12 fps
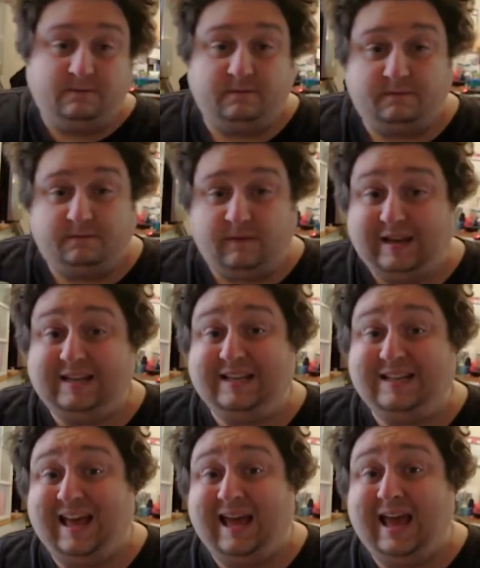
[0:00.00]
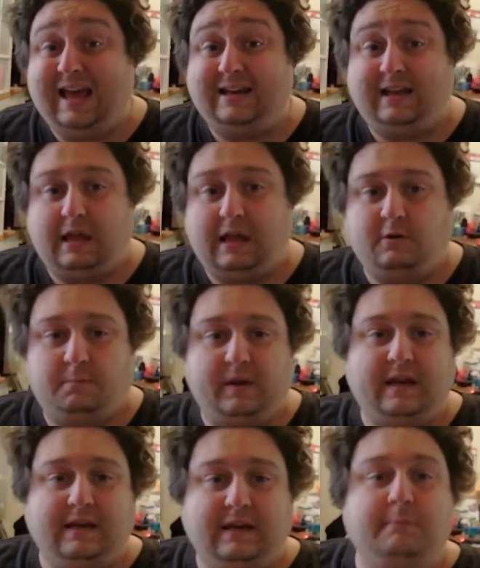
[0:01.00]
finding that, and you're
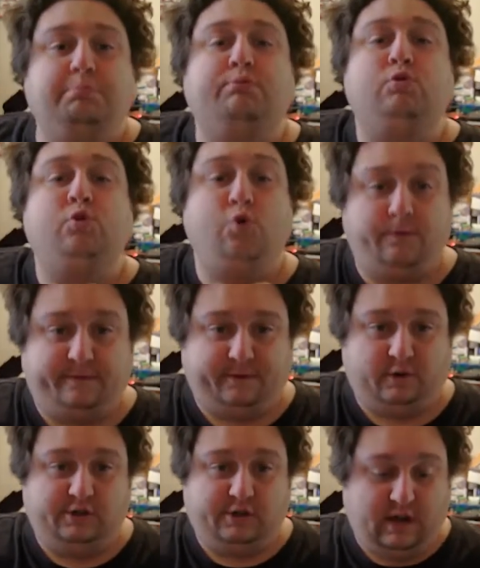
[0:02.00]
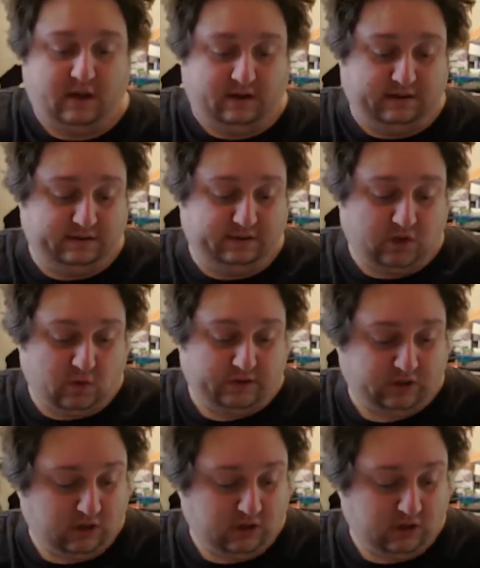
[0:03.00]
playing an improved version on it, is always good.